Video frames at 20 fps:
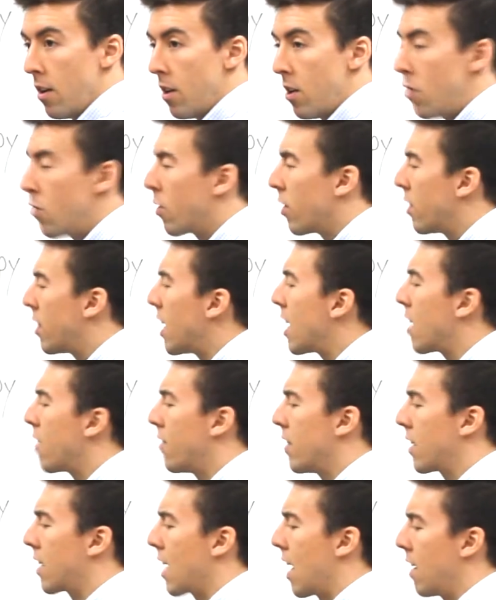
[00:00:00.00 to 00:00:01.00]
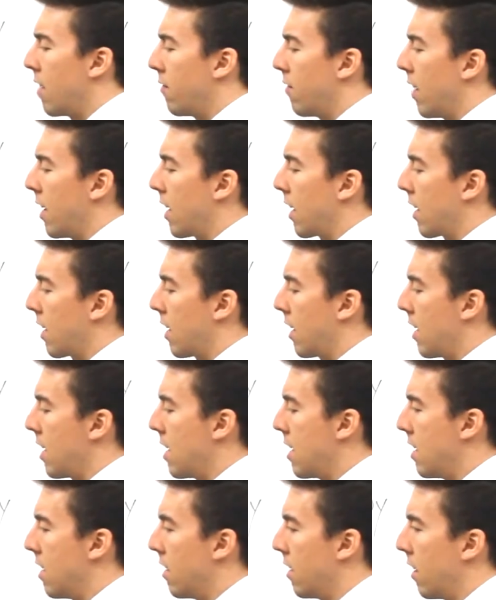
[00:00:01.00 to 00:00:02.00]
You can think of it kind of like
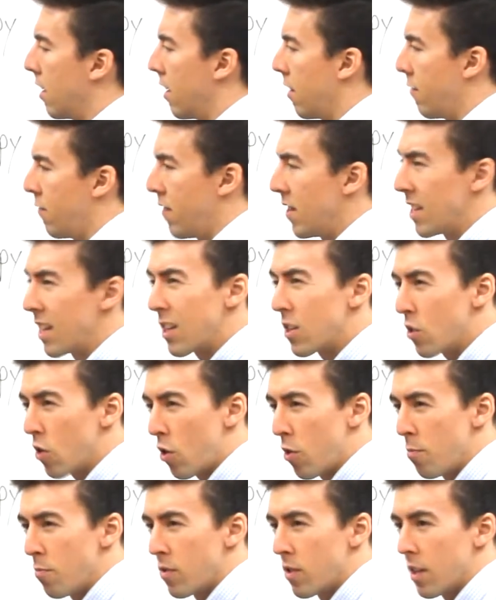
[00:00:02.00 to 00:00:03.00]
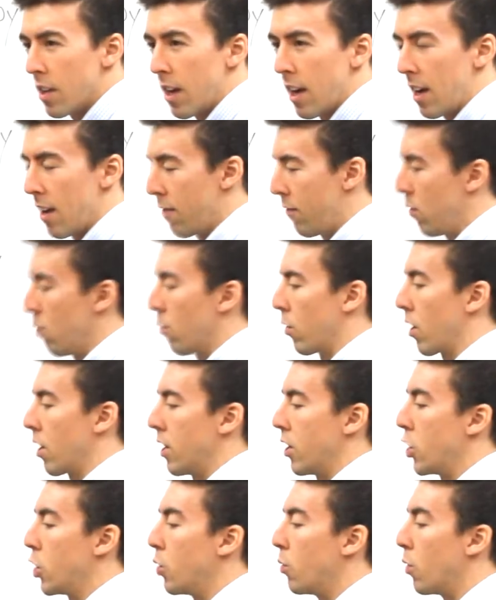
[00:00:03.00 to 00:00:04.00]
in physics terms, like if you were going
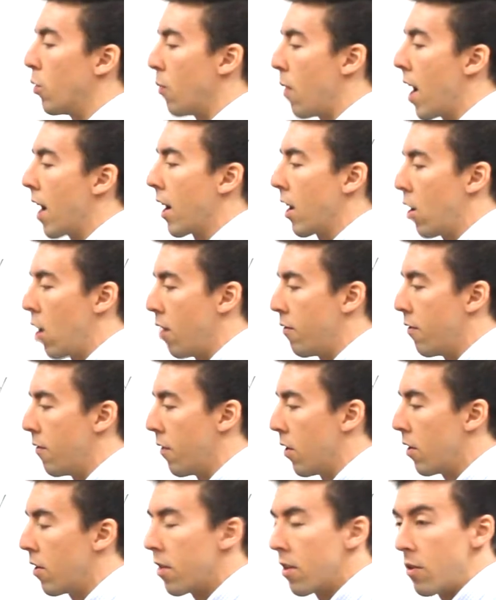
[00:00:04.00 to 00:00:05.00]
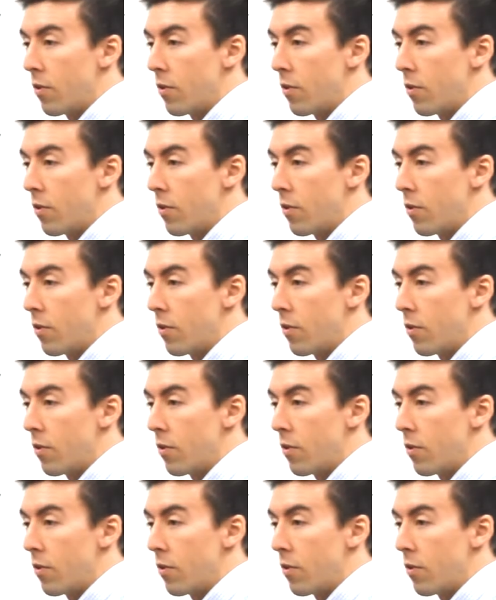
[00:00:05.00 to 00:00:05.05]
to shoot a rocket off of Earth,